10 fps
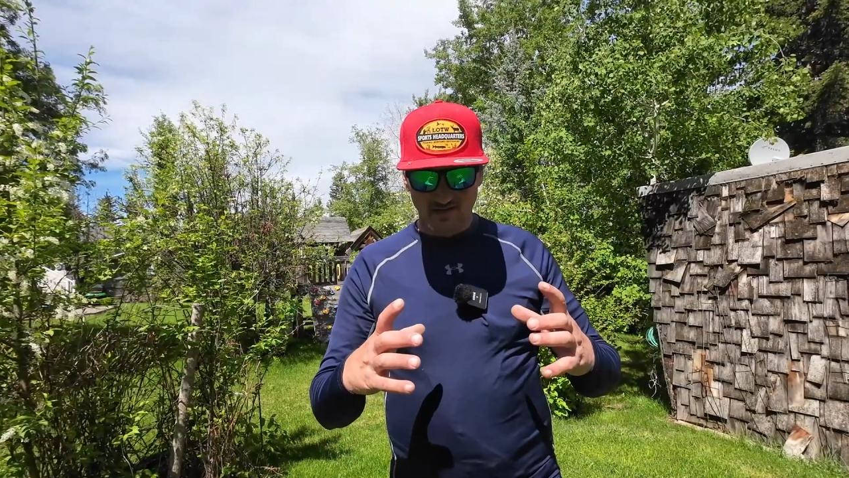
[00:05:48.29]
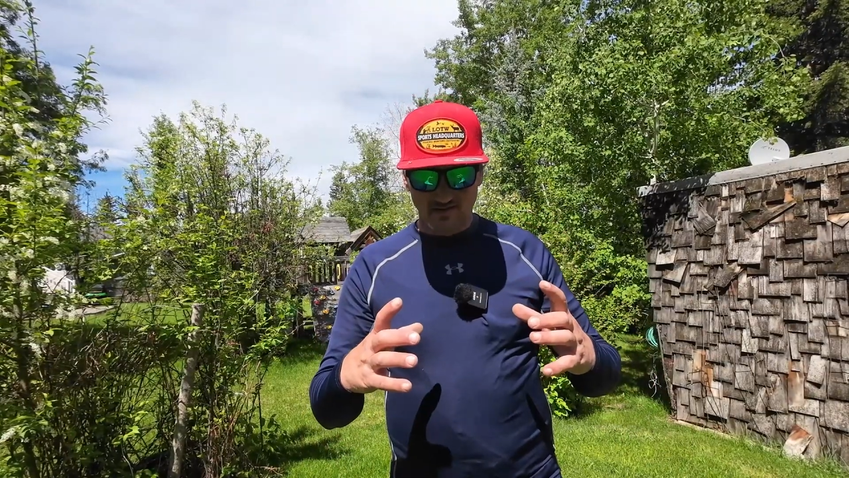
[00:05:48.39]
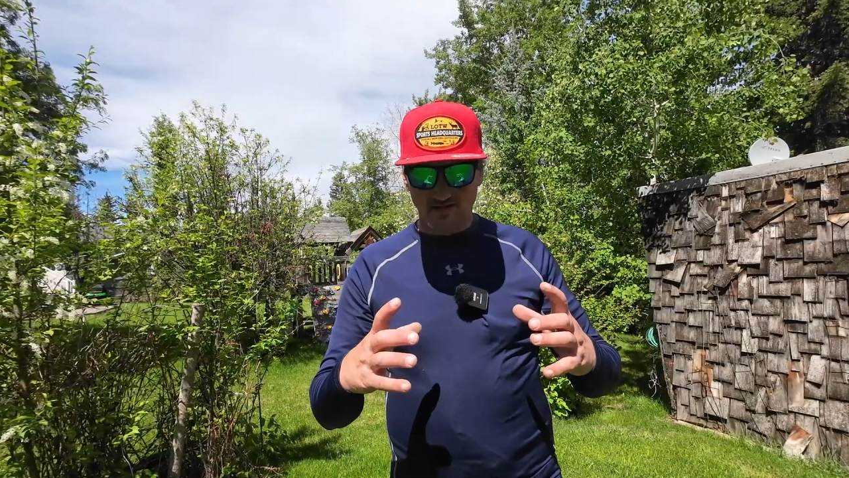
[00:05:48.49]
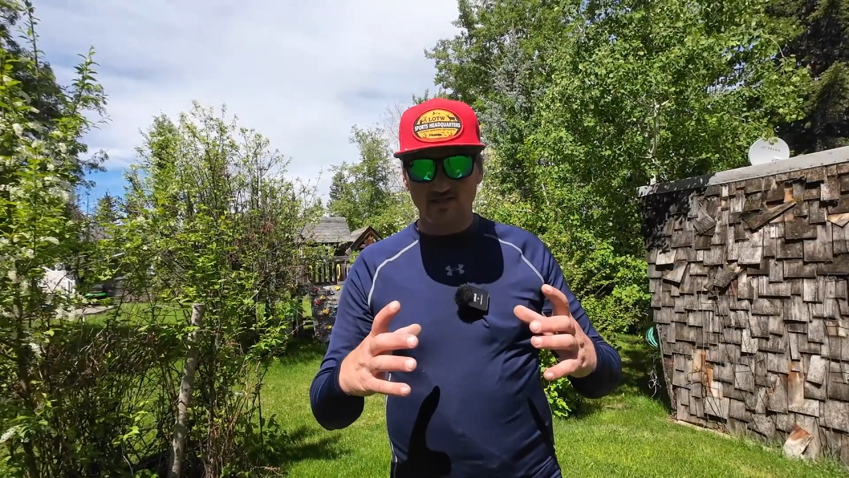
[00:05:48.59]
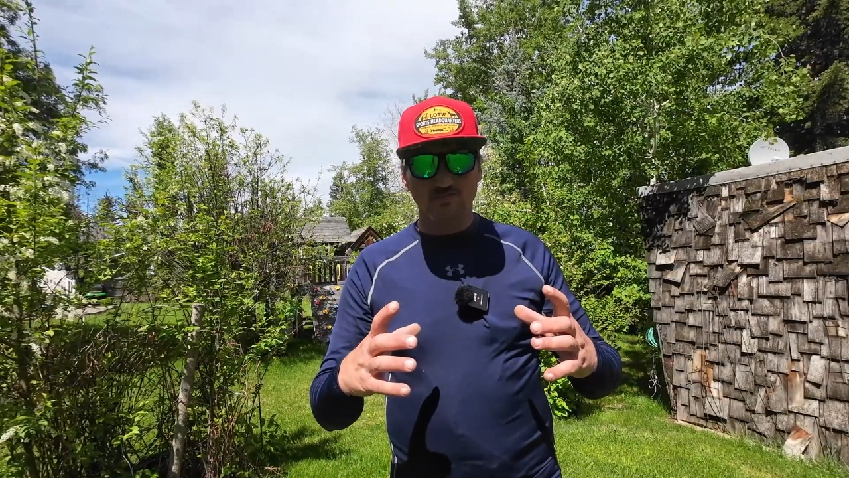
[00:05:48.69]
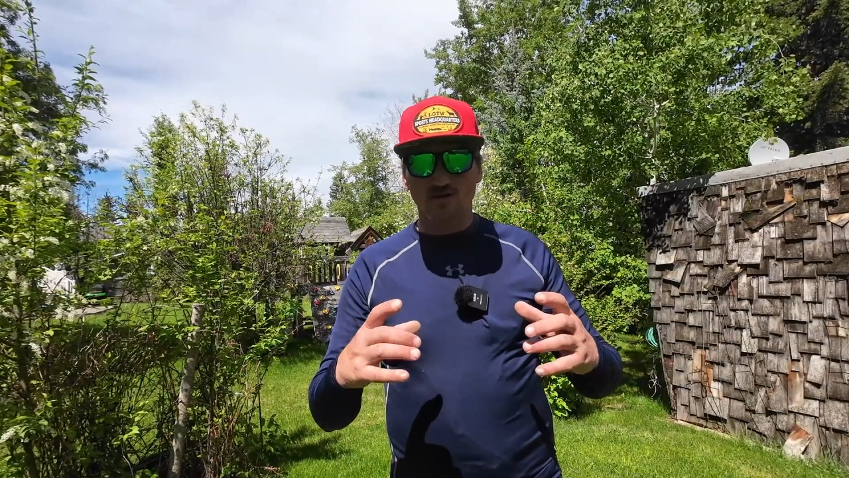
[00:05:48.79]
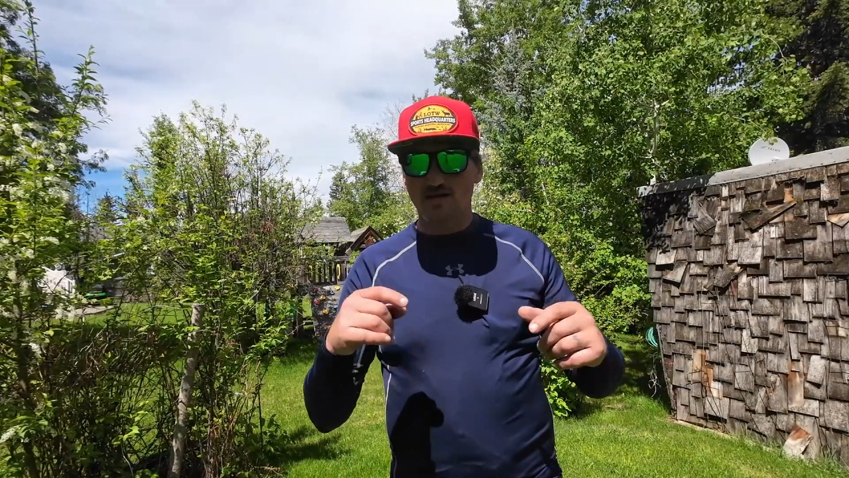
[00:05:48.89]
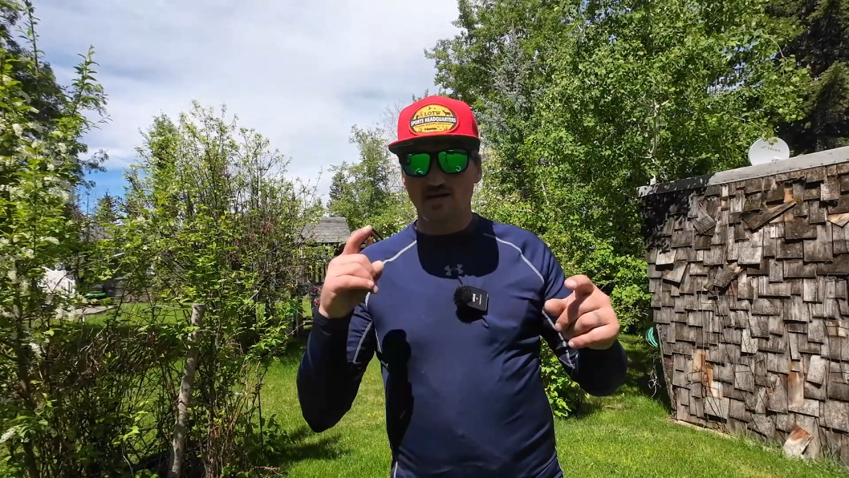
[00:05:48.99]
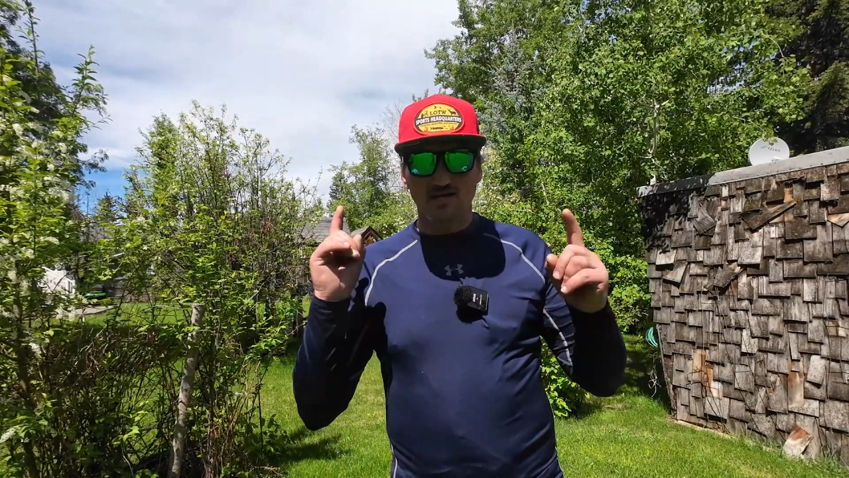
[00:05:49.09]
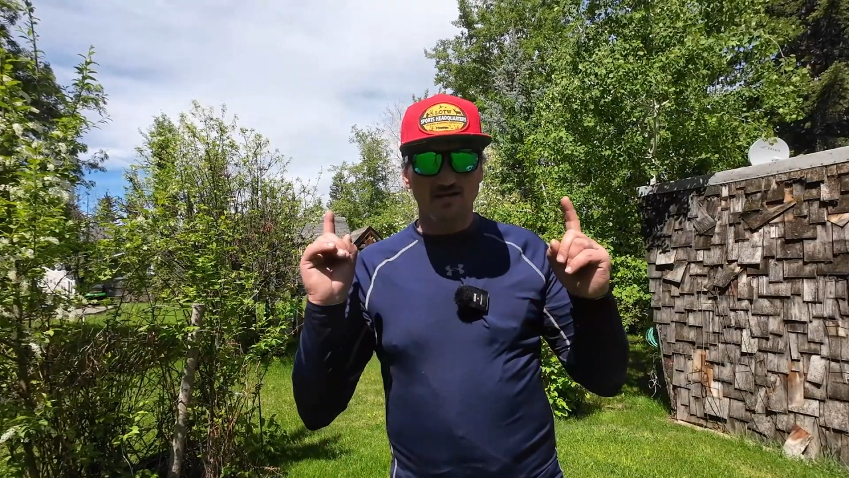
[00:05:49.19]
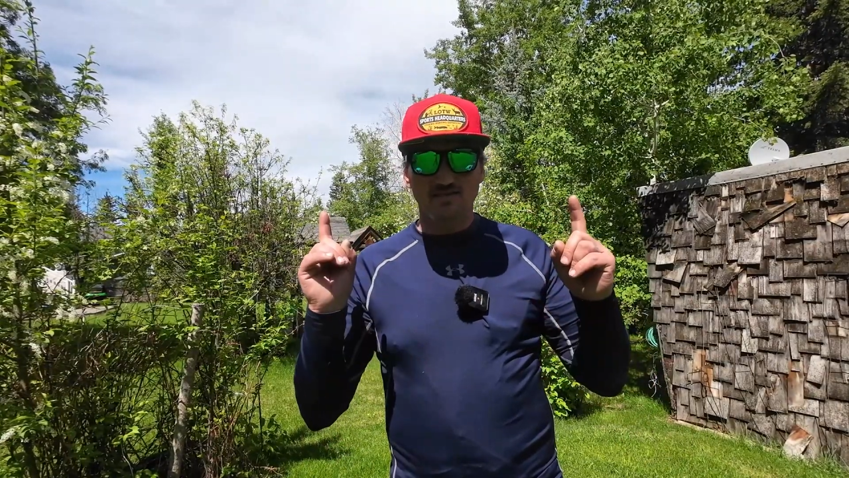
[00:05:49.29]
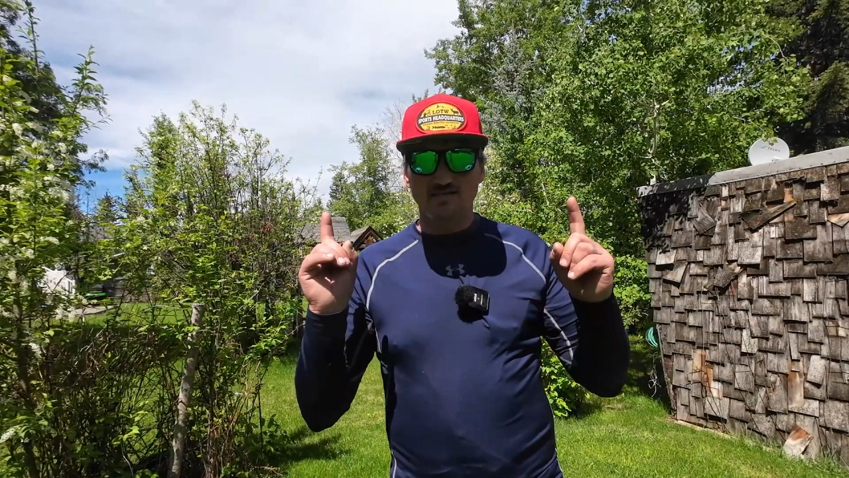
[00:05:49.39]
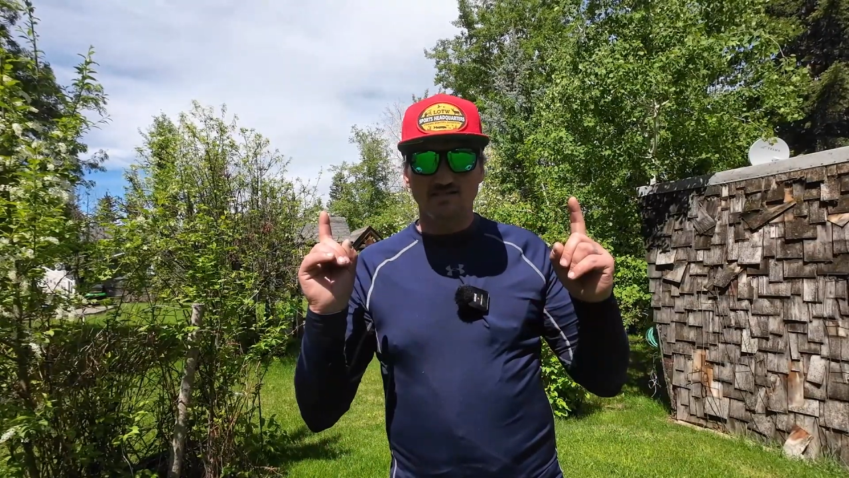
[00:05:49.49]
the display in this